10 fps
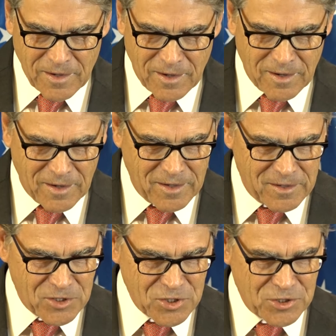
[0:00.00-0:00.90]
uh, in
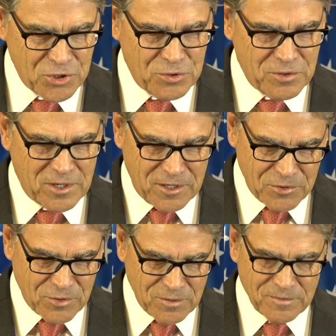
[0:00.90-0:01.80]
this issue than
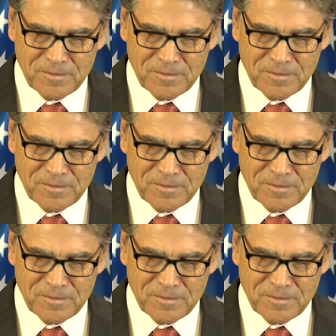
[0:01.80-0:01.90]
Israel.